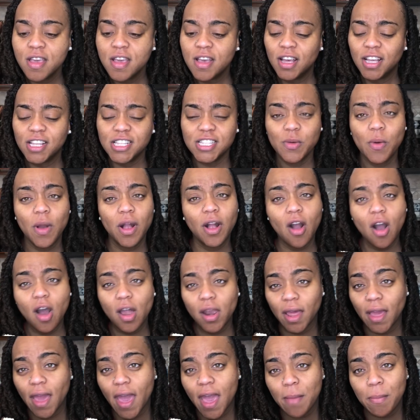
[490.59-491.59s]
So I called
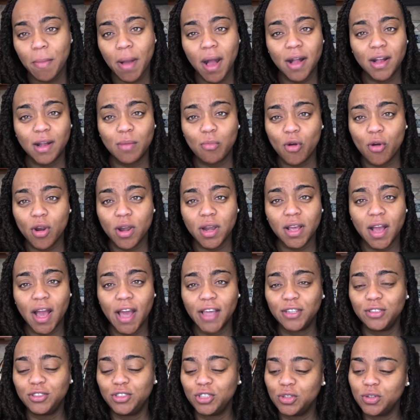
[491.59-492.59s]
like, hey, Mom, good morning. How
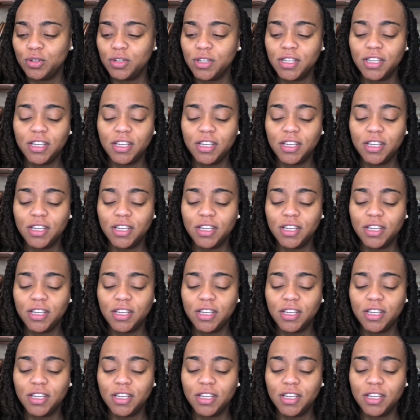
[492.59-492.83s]
you doing?